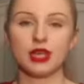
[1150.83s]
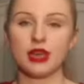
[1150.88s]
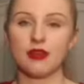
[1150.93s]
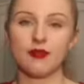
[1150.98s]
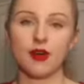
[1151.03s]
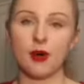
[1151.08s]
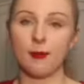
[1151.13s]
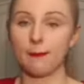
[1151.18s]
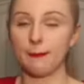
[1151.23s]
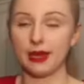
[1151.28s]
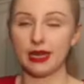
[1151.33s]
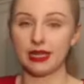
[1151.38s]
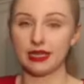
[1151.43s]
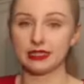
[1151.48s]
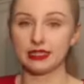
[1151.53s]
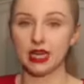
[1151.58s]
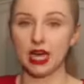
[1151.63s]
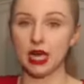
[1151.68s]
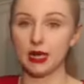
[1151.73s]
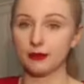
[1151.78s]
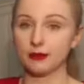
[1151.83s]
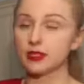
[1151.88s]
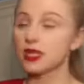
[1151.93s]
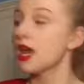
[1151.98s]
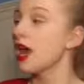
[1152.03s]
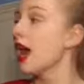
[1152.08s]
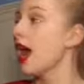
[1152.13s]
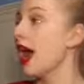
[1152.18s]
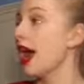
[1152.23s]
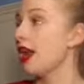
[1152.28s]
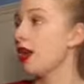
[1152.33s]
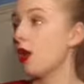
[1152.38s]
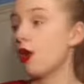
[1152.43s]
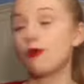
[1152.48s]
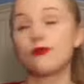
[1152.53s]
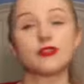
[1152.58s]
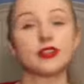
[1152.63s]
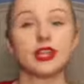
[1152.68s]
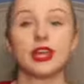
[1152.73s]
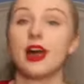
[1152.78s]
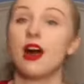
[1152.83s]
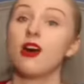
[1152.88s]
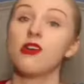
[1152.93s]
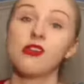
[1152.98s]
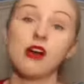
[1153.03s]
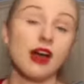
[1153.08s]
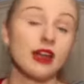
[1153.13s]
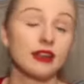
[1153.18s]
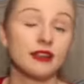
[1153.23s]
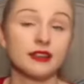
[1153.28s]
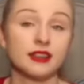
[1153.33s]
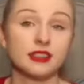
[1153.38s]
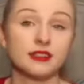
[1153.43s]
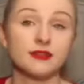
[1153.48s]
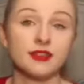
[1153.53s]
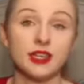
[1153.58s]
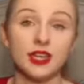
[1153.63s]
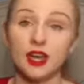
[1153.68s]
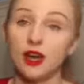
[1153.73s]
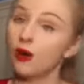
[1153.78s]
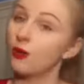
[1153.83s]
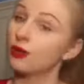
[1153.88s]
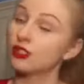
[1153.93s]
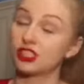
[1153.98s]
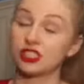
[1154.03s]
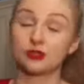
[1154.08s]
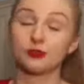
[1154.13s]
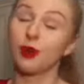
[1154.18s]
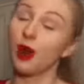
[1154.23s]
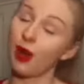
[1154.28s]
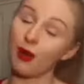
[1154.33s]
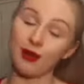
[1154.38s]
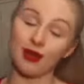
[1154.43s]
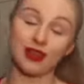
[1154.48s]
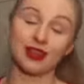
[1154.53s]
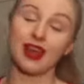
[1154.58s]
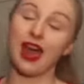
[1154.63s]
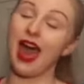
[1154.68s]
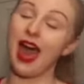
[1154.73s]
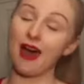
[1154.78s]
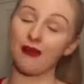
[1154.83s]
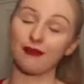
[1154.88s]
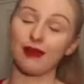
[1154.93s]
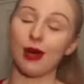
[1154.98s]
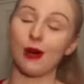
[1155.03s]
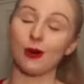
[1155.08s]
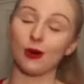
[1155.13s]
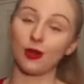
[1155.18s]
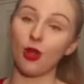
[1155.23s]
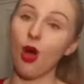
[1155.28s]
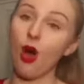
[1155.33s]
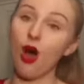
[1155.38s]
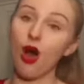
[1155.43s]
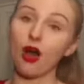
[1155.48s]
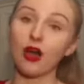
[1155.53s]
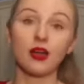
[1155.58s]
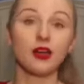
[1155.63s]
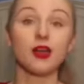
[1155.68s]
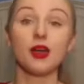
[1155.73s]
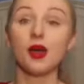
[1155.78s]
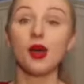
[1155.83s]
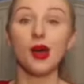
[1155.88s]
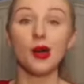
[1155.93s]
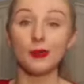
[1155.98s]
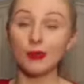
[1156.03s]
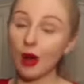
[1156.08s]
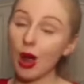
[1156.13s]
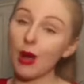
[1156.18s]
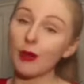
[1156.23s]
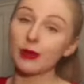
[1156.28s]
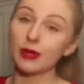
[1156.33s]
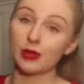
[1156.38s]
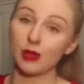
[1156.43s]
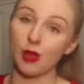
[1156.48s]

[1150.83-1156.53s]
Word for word: gave out many times and hopefully I'll edit this video which is probably like a half hour long probably